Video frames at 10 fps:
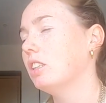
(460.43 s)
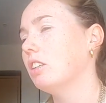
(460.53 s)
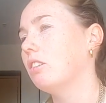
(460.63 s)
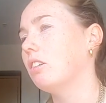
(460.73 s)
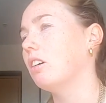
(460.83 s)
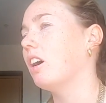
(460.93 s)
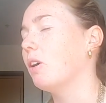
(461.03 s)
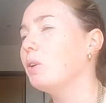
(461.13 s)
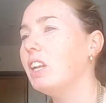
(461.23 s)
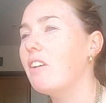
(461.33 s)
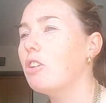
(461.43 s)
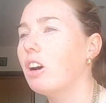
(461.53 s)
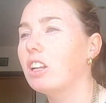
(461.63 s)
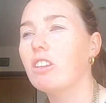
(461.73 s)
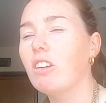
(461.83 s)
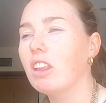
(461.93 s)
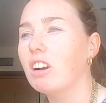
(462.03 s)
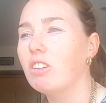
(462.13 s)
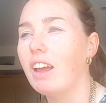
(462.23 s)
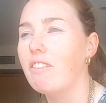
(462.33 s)
Oh, I don't think I
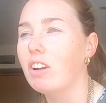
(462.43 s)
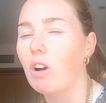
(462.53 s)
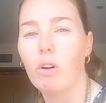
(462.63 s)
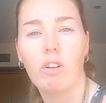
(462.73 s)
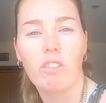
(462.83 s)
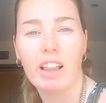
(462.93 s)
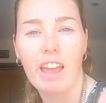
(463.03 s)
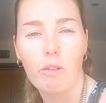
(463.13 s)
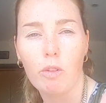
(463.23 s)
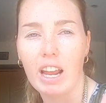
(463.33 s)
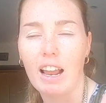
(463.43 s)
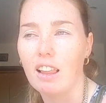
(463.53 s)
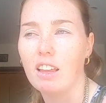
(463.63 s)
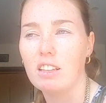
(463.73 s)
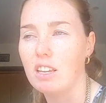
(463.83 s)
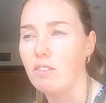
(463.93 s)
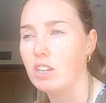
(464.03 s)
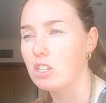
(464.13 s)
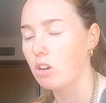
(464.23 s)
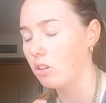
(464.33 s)
would ever go on a reality TV
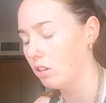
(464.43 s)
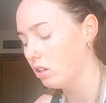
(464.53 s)
show.